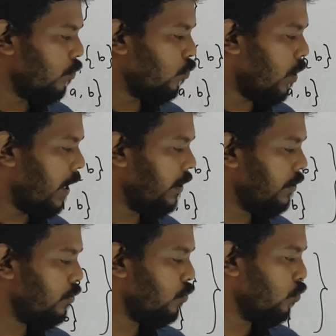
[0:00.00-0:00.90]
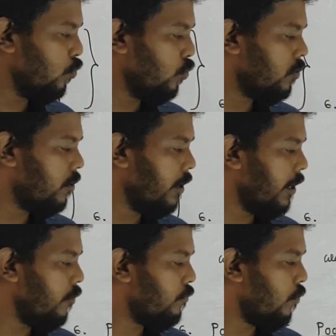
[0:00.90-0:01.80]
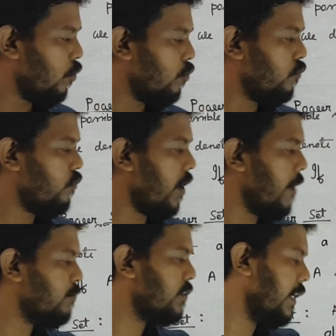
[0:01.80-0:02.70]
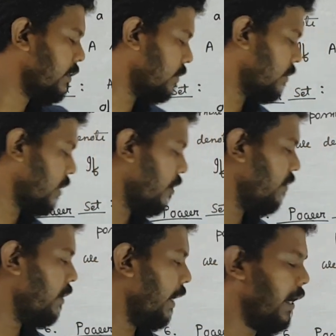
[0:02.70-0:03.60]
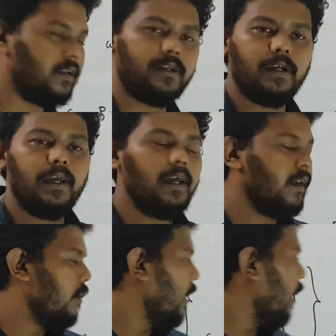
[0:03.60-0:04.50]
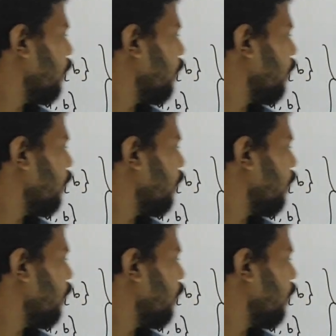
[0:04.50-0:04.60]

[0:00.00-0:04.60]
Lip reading: 1, 2, 3, 4, 5, 6, 7, 8. And